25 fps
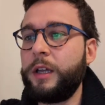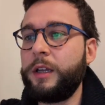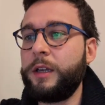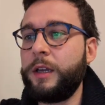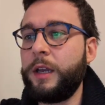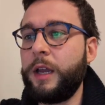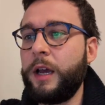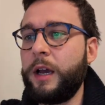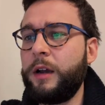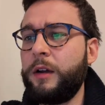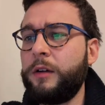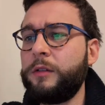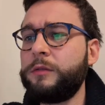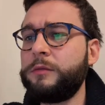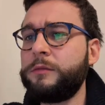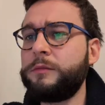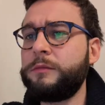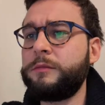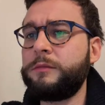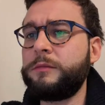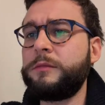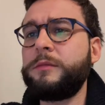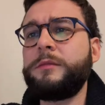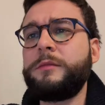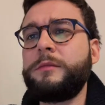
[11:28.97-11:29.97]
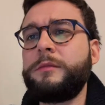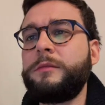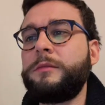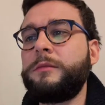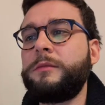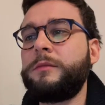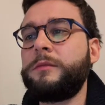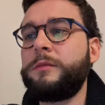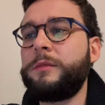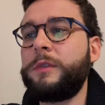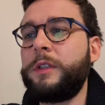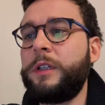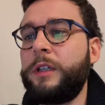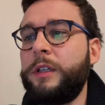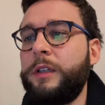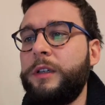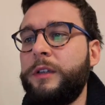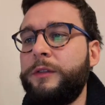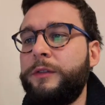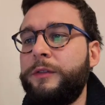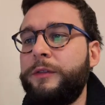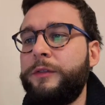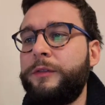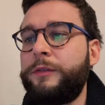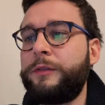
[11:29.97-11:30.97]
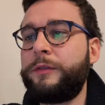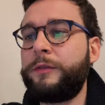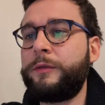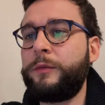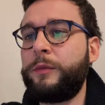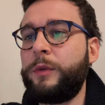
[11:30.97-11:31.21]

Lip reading: Now, if